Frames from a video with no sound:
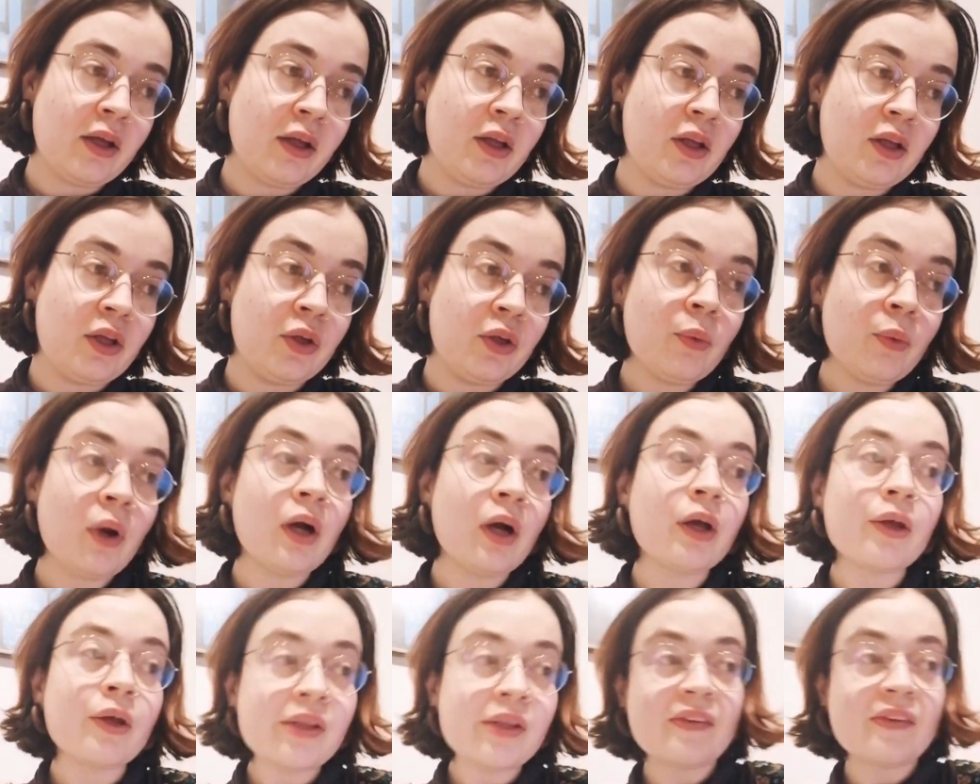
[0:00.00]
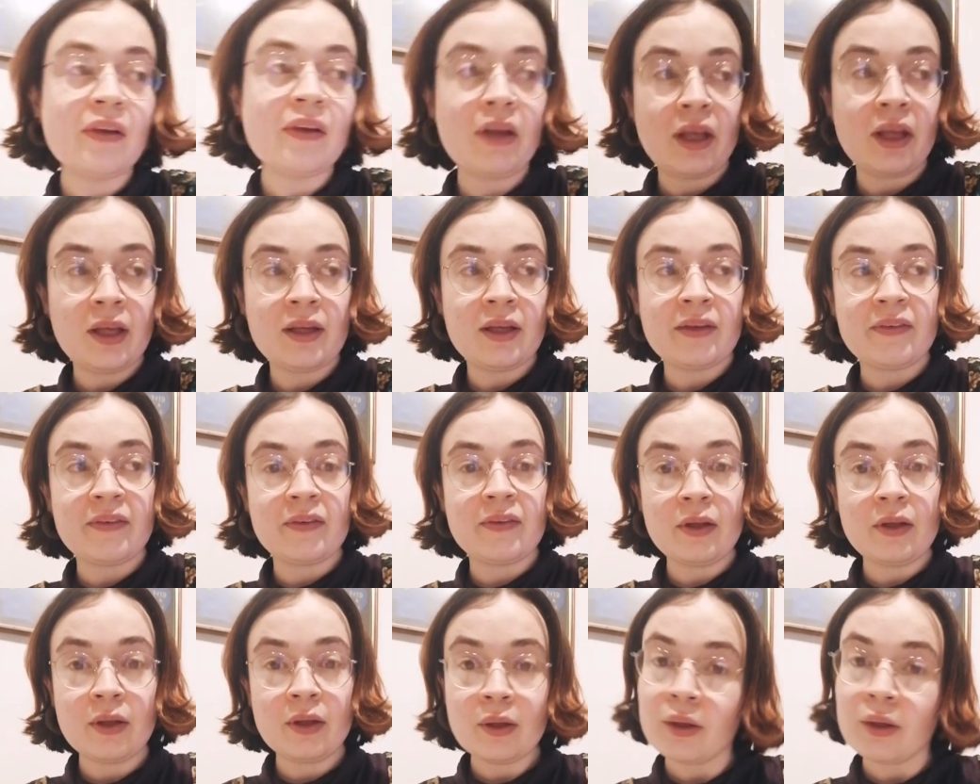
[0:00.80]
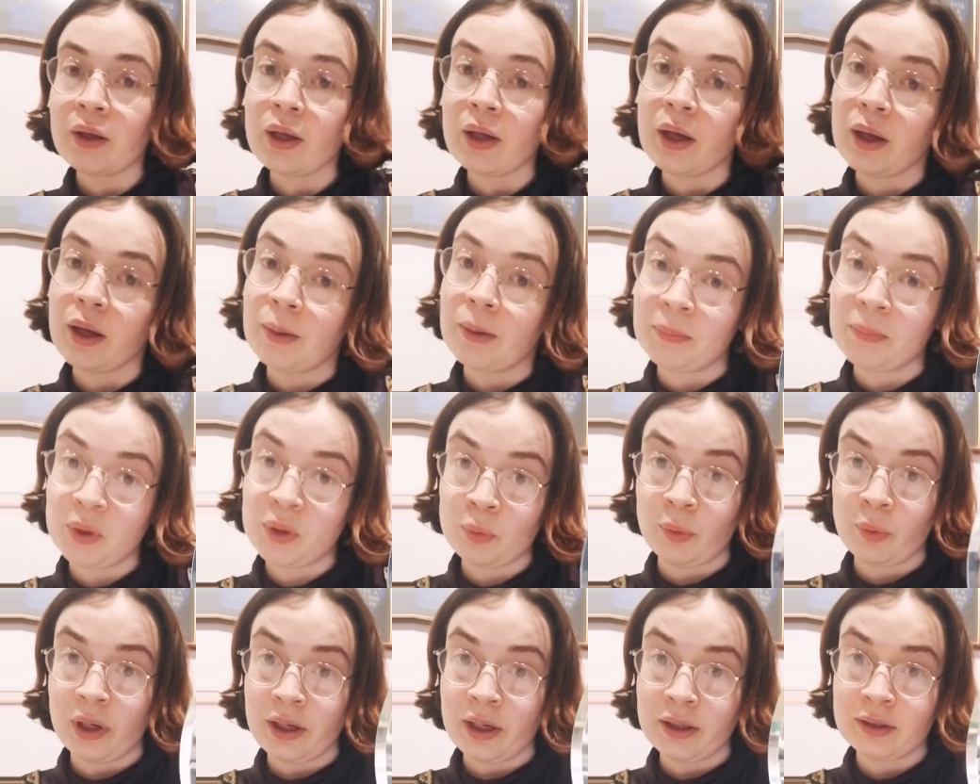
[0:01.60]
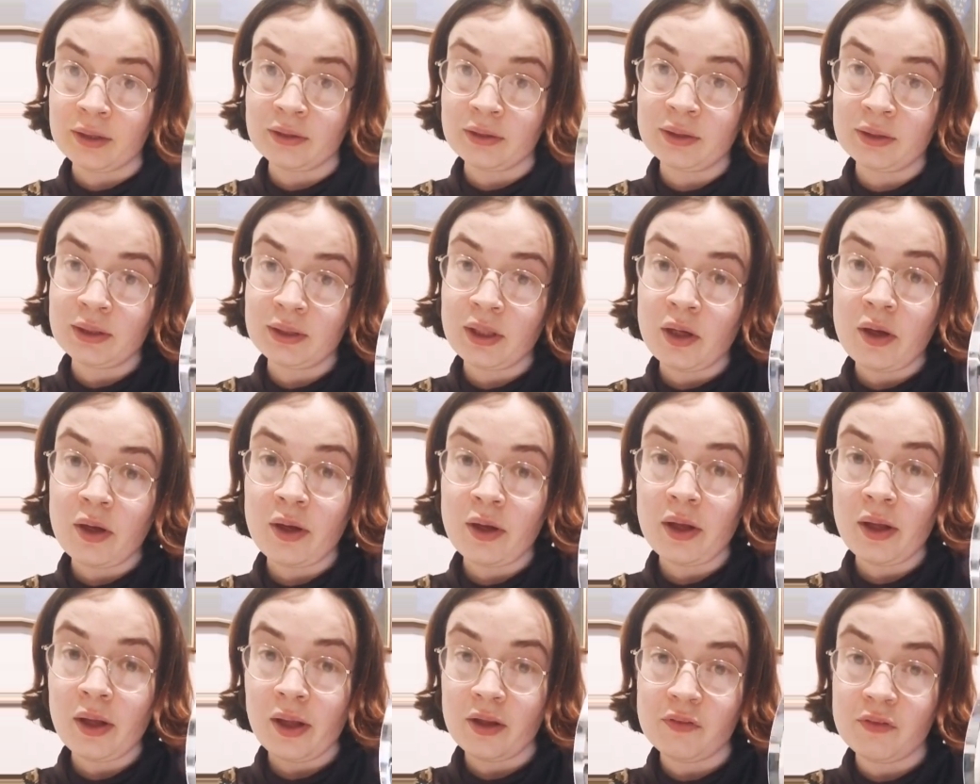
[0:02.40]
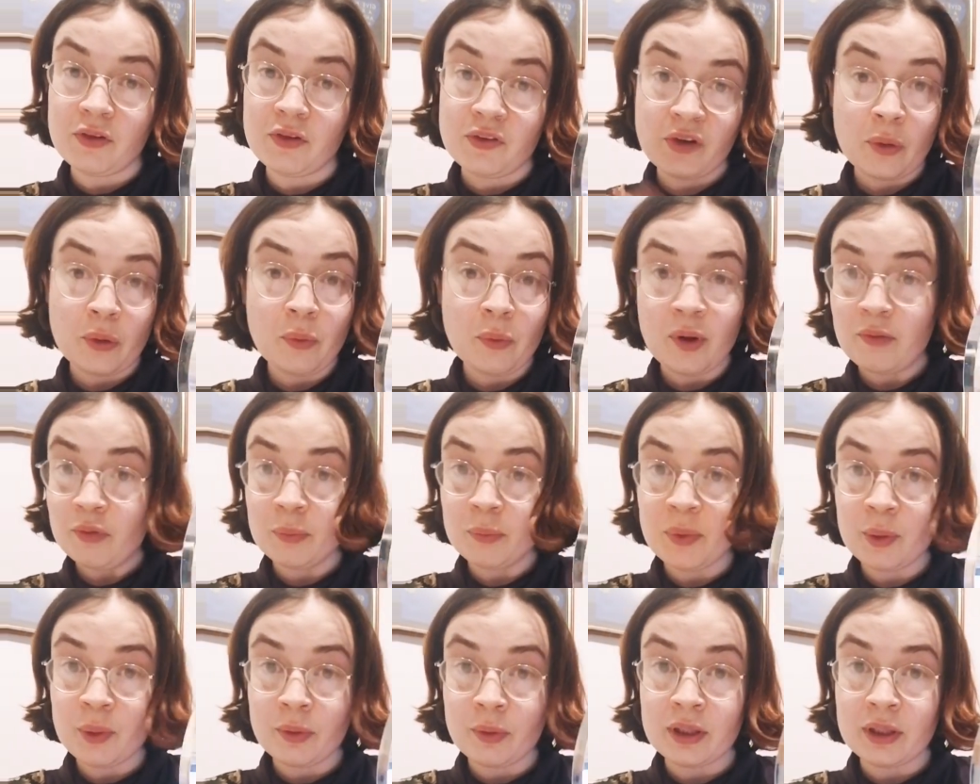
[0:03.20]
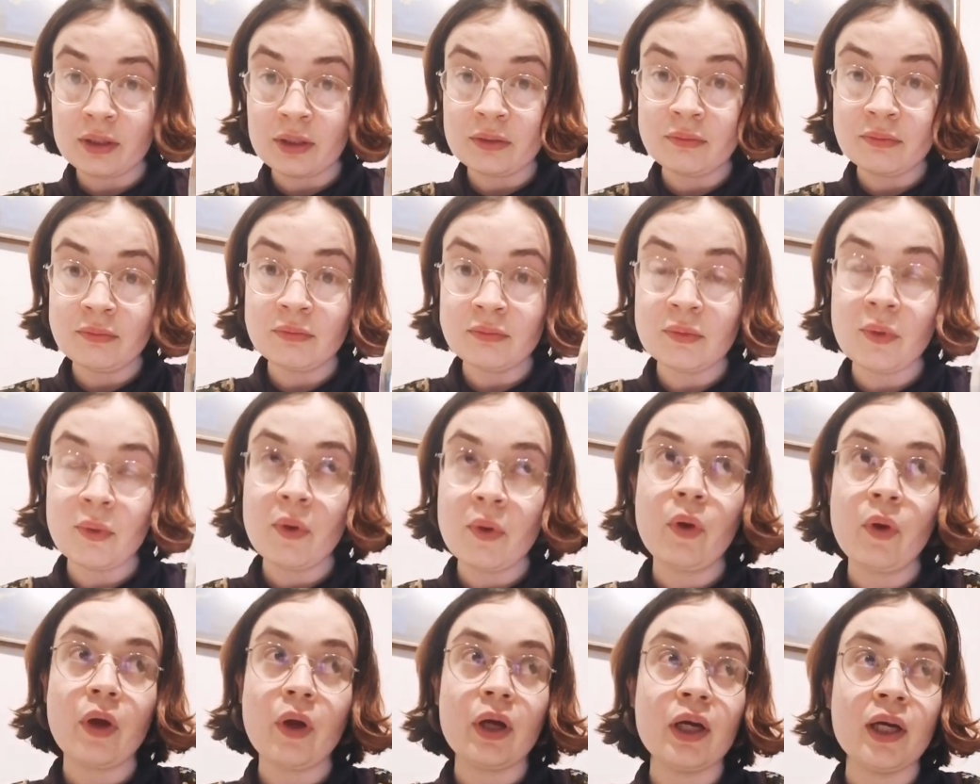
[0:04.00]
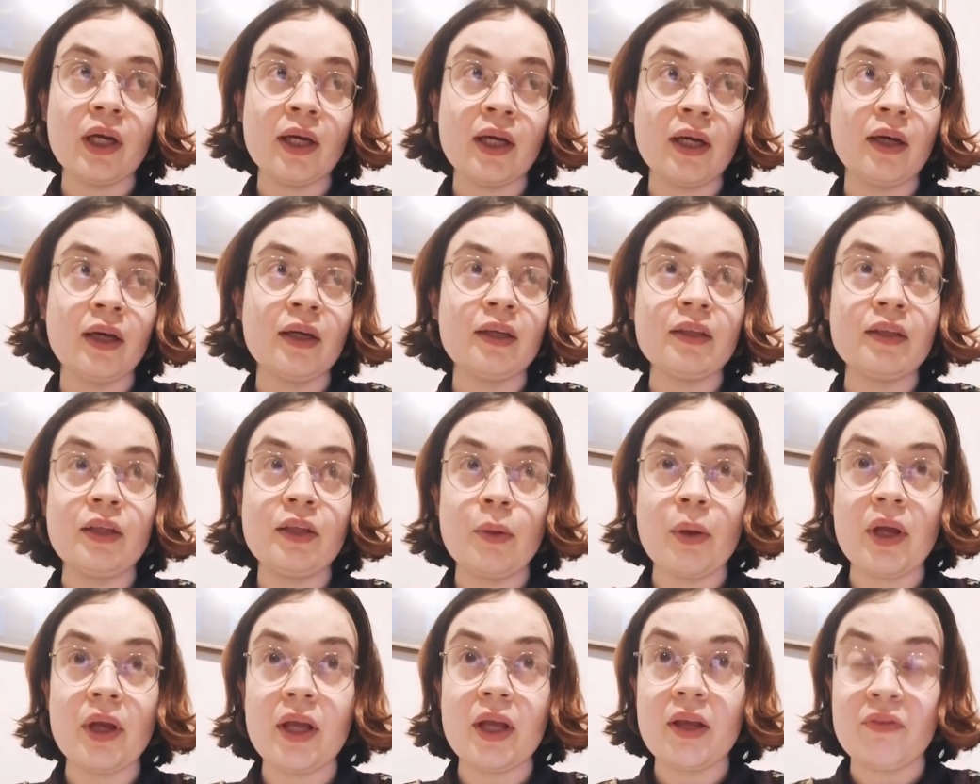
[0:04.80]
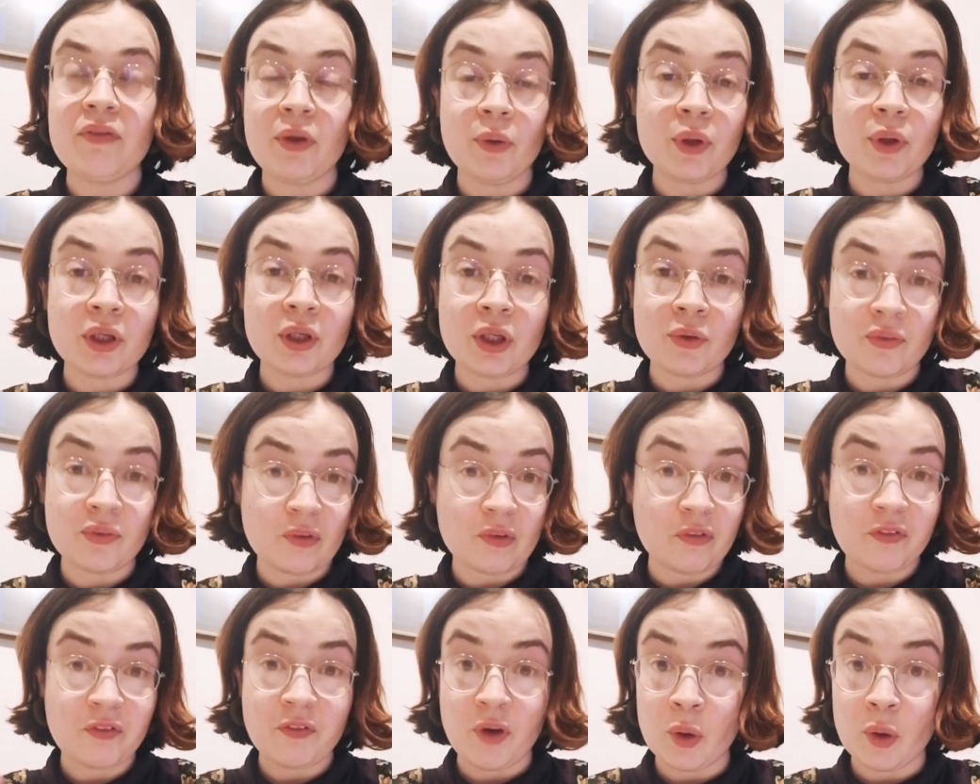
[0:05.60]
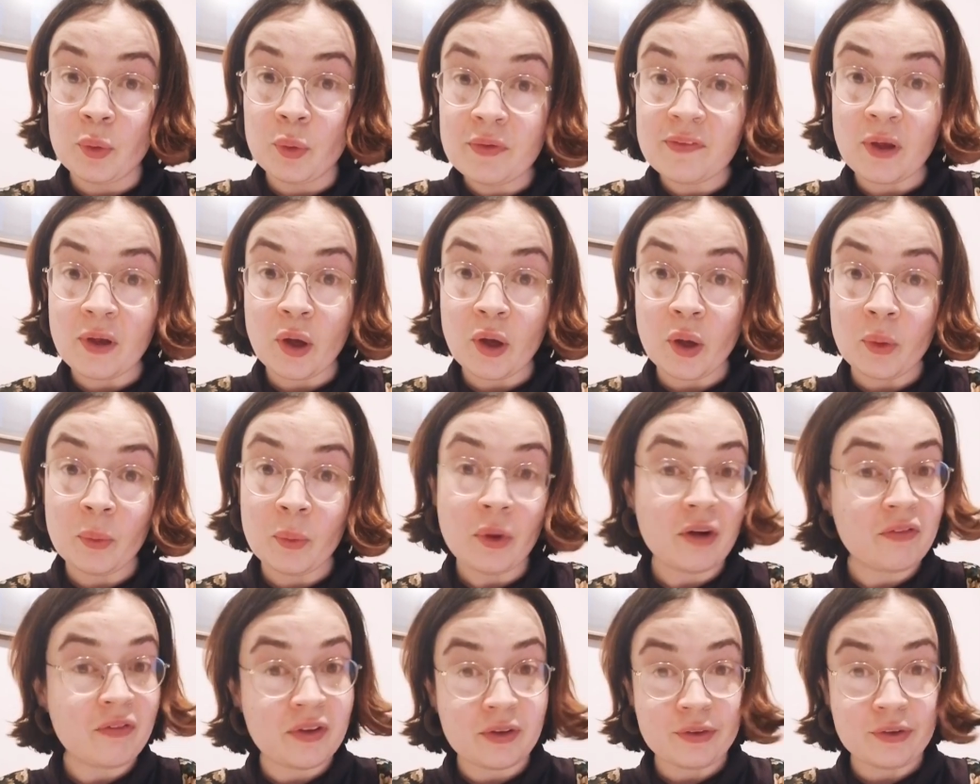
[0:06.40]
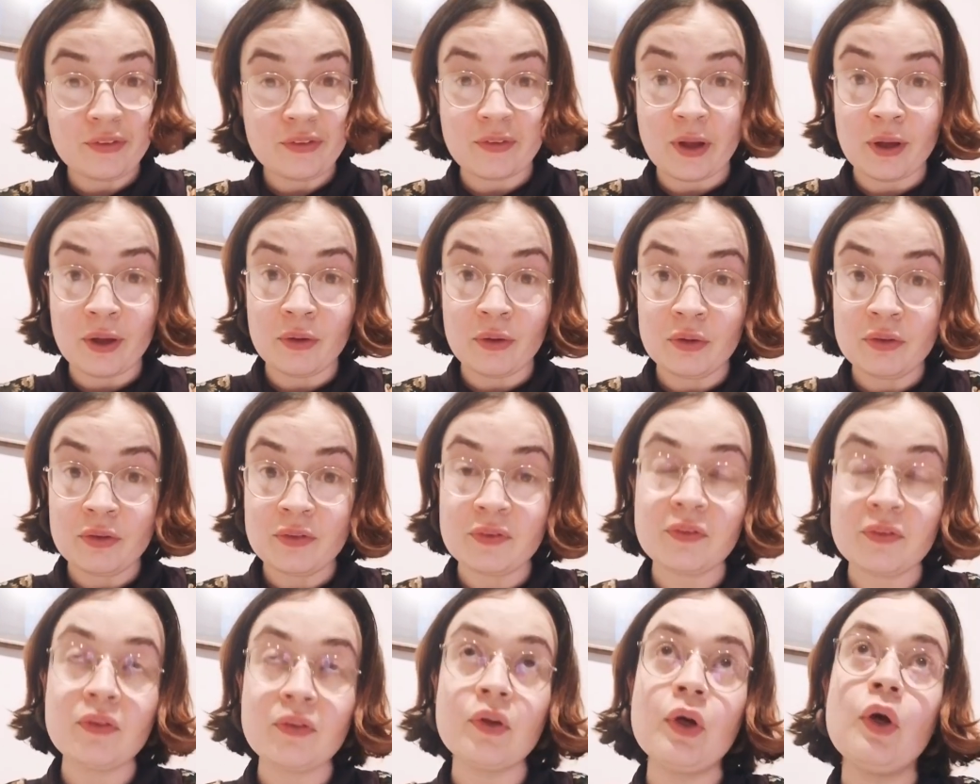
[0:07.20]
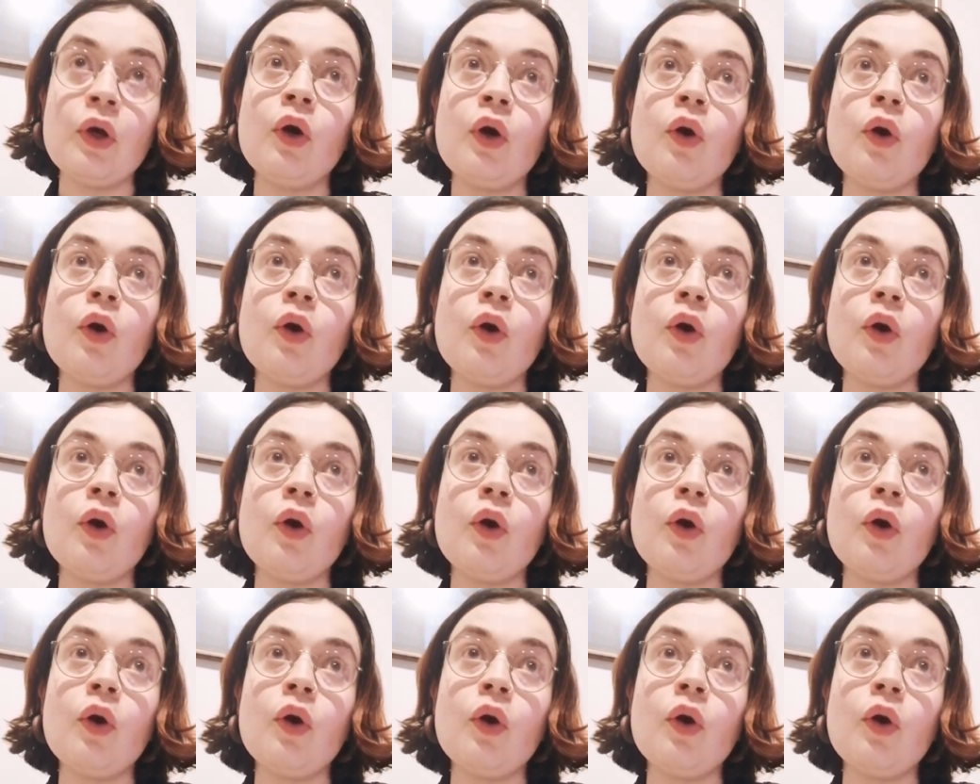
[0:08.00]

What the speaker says: You are going to need a mirror. If you don't have a mirror, if you can use a photo of yourself,